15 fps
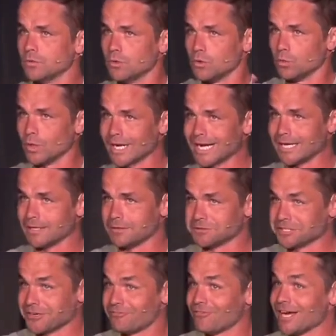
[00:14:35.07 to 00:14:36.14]
What
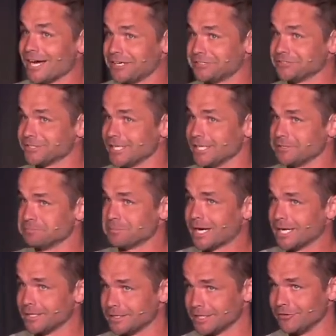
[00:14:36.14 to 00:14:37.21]
I found in
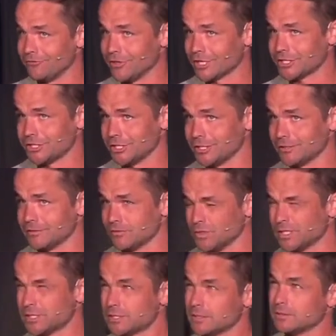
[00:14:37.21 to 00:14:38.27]
my conviction,
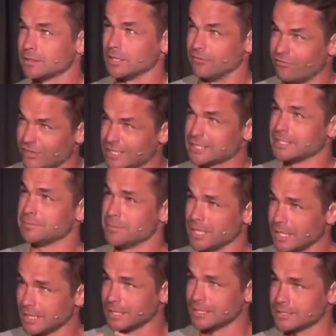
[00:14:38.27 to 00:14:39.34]
which convicted
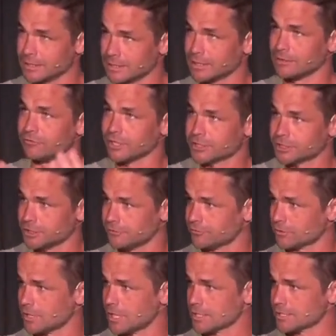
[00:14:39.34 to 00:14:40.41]
me and is a conviction
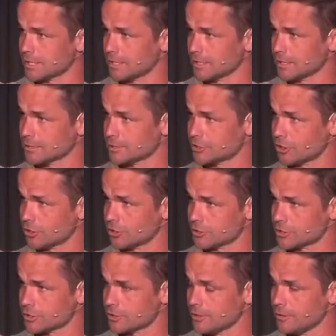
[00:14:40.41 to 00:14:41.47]
for us, I think, as a
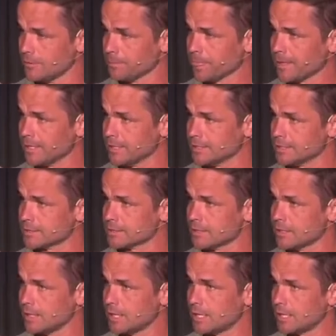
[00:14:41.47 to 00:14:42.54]
church, is
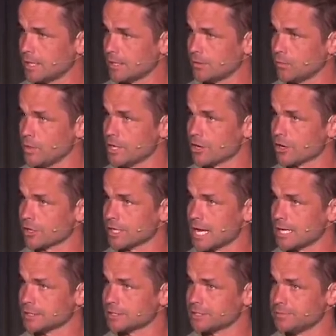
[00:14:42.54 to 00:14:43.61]
we are
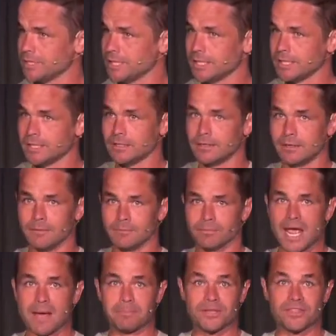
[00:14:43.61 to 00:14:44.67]
not to be
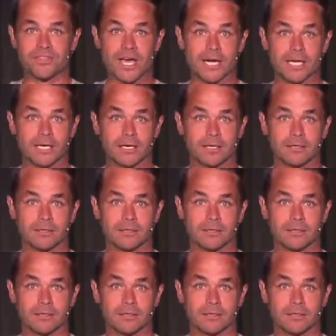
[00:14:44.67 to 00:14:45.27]
apathetic